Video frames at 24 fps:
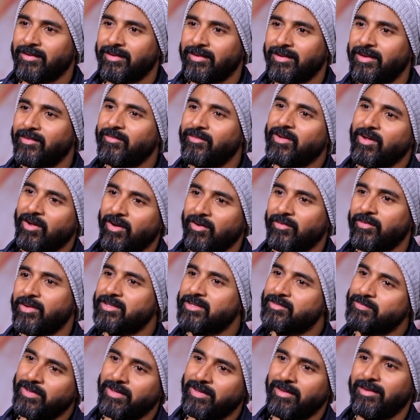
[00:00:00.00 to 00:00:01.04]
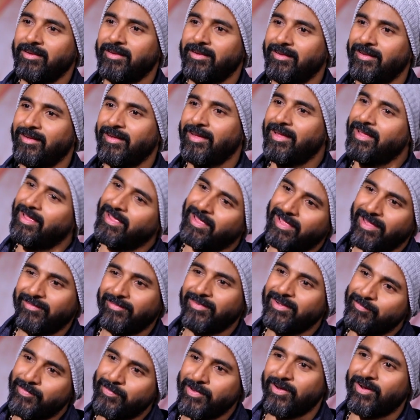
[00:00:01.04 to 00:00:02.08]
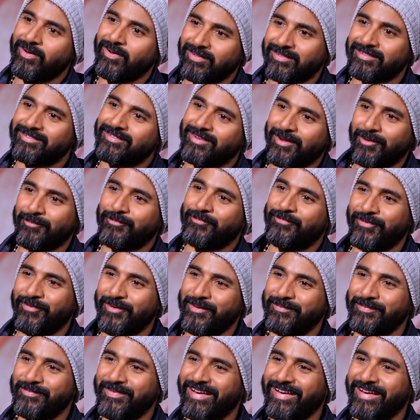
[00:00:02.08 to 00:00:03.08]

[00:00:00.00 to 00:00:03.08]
He will always be, he will be on his top form.